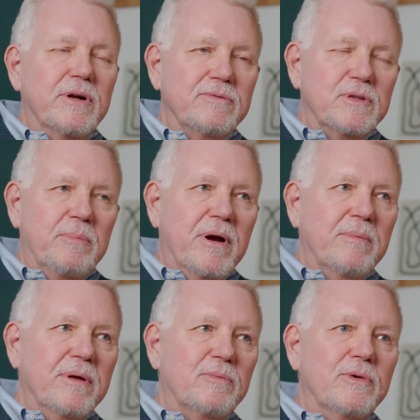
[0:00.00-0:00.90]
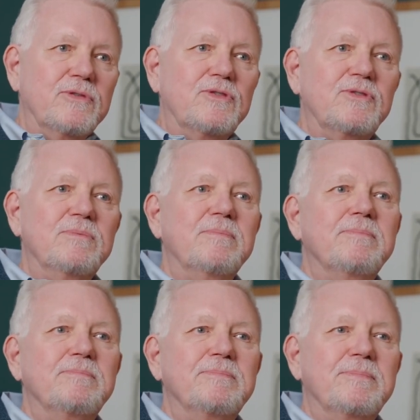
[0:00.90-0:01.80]
sheriff's department was
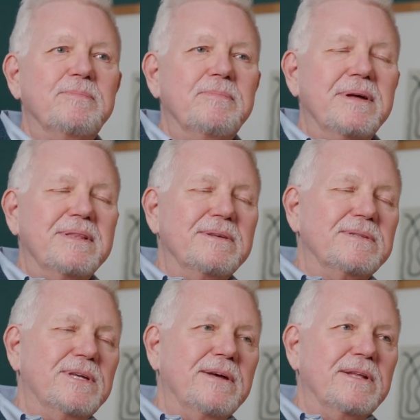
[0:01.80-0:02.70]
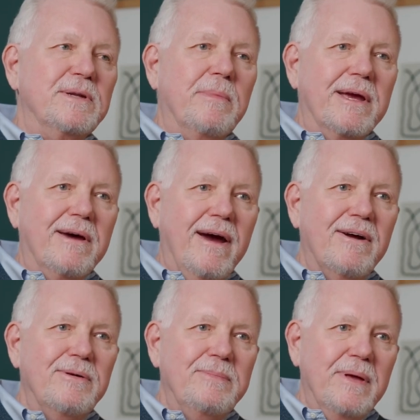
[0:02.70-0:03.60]
at the tail end of my
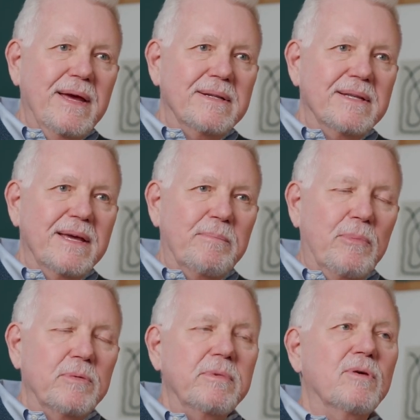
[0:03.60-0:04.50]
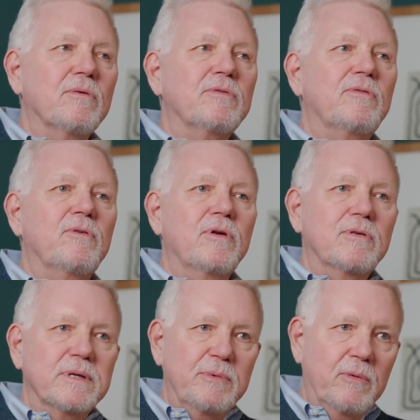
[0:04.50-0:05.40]
car, and they pulled me over for an
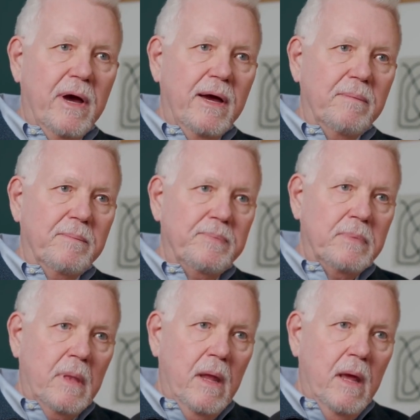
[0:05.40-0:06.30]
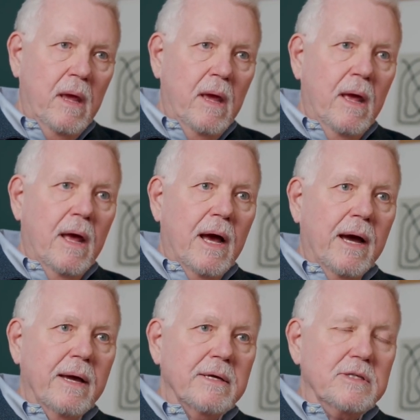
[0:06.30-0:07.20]
OWI.
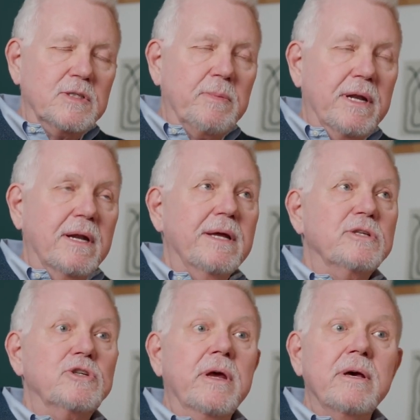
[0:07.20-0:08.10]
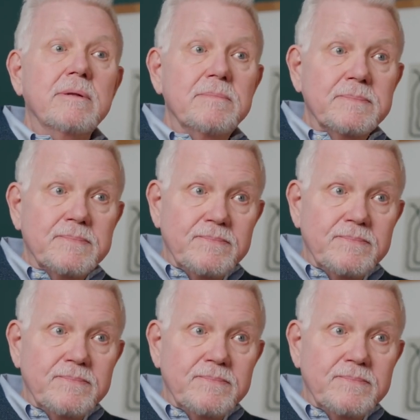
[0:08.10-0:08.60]
I spent a night in jail